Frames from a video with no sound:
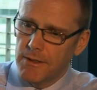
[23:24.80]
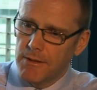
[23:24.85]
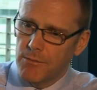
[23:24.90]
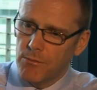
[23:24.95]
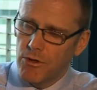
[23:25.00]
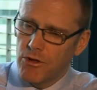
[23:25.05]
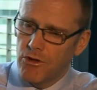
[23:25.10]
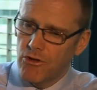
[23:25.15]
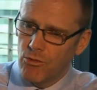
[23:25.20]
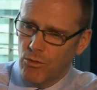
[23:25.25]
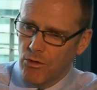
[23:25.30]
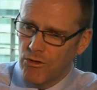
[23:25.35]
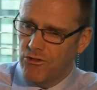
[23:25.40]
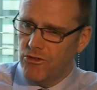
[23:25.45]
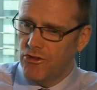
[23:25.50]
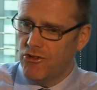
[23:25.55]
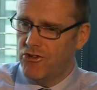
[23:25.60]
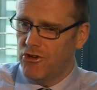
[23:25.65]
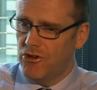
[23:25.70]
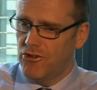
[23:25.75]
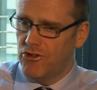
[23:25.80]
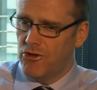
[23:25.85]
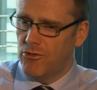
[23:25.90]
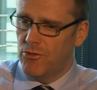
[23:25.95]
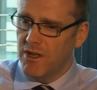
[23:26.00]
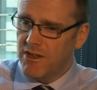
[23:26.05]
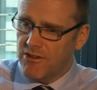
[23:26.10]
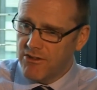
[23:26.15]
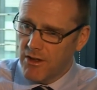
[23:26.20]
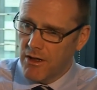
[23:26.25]
because once the judge had
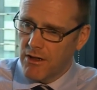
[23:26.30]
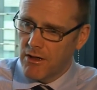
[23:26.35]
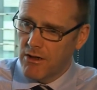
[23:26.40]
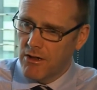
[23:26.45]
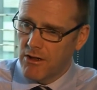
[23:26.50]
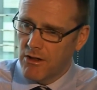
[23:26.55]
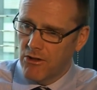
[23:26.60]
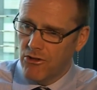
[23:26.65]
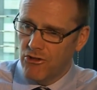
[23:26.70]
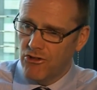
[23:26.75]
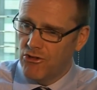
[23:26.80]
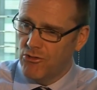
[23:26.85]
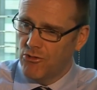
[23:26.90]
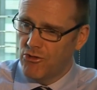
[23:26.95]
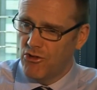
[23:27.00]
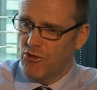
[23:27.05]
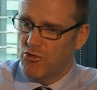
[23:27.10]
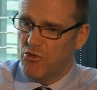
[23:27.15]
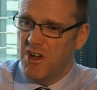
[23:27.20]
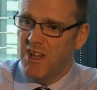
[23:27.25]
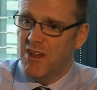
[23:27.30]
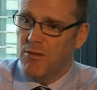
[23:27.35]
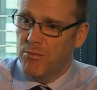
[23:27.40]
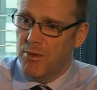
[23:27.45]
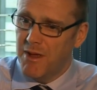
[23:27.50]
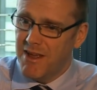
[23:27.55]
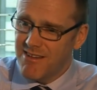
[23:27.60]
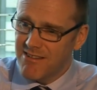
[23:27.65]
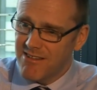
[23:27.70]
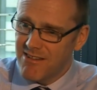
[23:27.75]
reached that conclusion, there was no real
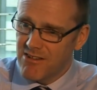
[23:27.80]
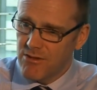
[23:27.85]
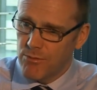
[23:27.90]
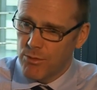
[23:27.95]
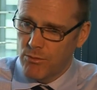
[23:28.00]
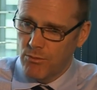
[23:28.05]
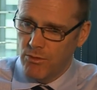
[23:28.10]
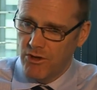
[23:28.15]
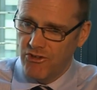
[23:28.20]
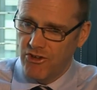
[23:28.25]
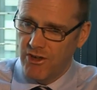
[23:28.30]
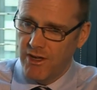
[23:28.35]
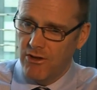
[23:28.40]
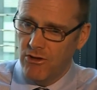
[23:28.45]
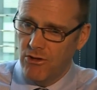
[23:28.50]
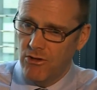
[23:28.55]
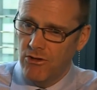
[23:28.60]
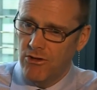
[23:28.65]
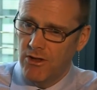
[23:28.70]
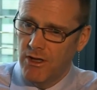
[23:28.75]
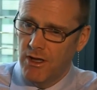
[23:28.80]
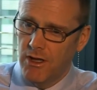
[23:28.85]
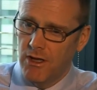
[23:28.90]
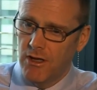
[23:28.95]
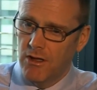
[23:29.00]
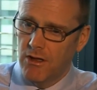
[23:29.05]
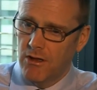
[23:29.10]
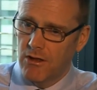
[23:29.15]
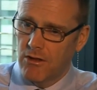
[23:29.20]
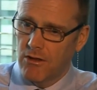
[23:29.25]
basis upon which he could
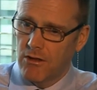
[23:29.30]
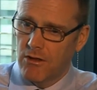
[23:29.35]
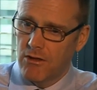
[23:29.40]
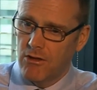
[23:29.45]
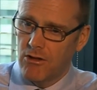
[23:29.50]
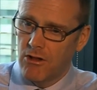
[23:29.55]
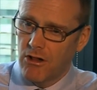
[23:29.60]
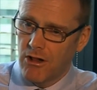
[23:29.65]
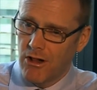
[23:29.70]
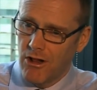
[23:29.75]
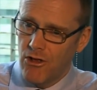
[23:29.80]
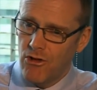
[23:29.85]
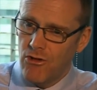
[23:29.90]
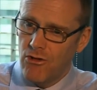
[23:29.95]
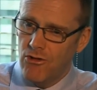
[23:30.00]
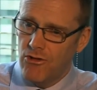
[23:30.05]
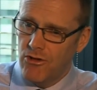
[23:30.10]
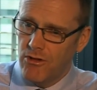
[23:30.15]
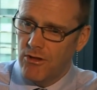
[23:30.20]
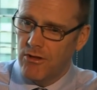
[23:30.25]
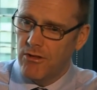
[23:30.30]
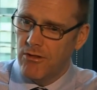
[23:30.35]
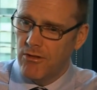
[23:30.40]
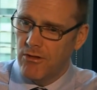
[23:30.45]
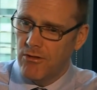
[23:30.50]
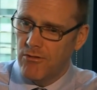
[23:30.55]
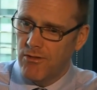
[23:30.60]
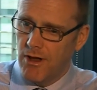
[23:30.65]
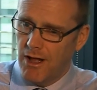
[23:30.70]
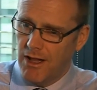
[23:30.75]
conclude that
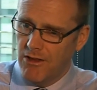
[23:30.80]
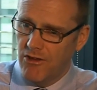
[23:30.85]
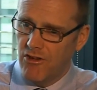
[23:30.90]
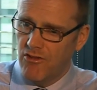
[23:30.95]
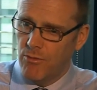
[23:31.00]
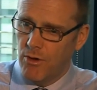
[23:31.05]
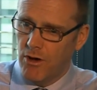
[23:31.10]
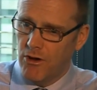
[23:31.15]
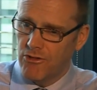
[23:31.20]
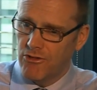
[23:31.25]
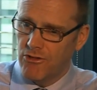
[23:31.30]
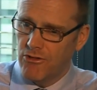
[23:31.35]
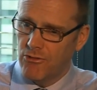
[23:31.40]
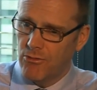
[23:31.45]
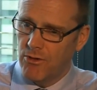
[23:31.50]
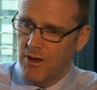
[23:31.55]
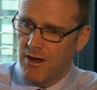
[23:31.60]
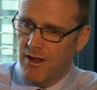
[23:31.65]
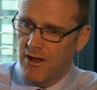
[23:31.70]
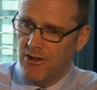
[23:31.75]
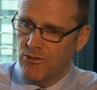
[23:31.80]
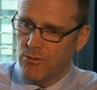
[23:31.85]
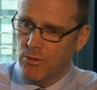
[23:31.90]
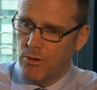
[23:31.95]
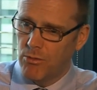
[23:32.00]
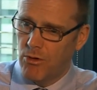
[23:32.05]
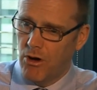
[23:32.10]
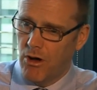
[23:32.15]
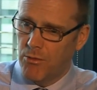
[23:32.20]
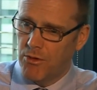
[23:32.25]
the value of Marsden's realisable
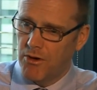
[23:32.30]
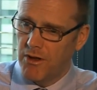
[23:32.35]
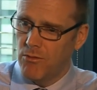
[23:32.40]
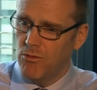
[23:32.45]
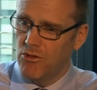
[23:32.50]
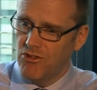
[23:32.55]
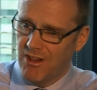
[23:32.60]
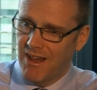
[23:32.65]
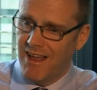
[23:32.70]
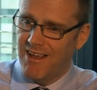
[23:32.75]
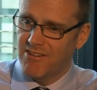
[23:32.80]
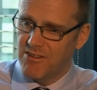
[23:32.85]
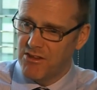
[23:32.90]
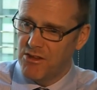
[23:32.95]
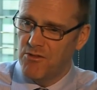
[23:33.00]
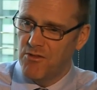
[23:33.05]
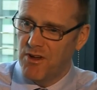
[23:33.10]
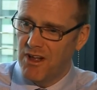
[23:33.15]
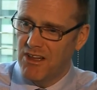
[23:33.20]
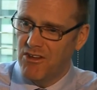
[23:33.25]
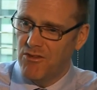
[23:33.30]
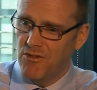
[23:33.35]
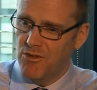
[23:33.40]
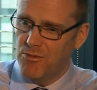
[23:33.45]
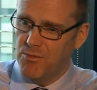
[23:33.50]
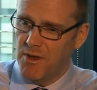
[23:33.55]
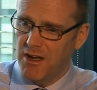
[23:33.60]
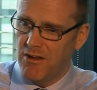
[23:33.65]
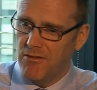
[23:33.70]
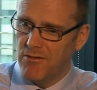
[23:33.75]
property was less than the value of his
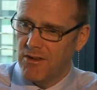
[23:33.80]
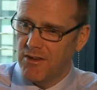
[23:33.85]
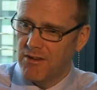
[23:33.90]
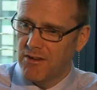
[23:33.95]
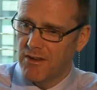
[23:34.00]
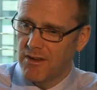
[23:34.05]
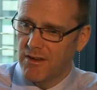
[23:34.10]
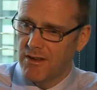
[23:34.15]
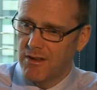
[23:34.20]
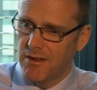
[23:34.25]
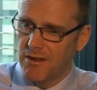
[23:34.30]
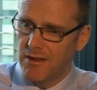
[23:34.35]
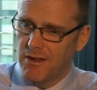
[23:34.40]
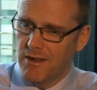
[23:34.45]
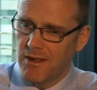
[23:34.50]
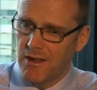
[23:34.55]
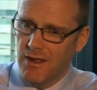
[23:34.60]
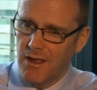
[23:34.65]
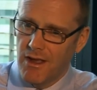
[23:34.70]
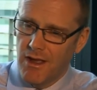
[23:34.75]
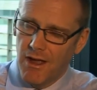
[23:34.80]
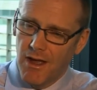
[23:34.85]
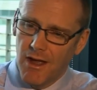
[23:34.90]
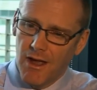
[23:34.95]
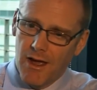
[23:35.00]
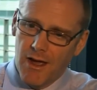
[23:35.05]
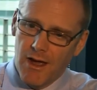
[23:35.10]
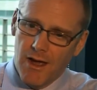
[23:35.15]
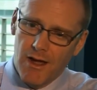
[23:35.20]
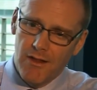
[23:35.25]
benefit.
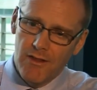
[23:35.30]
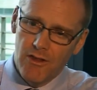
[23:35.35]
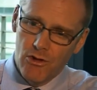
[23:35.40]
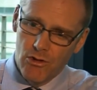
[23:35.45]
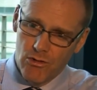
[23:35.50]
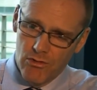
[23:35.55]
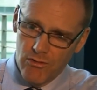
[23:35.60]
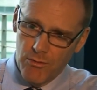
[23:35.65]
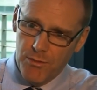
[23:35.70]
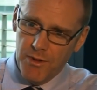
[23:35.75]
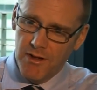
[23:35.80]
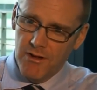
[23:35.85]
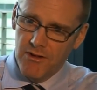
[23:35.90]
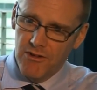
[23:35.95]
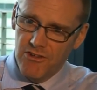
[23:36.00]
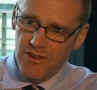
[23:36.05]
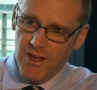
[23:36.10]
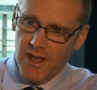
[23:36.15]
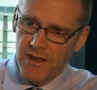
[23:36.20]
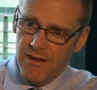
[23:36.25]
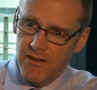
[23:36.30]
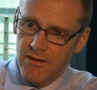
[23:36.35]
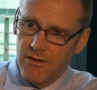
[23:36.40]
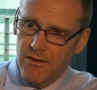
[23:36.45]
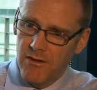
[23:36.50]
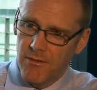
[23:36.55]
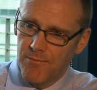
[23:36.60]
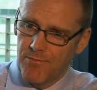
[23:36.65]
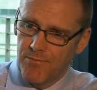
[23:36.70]
And the Court of Appeal decided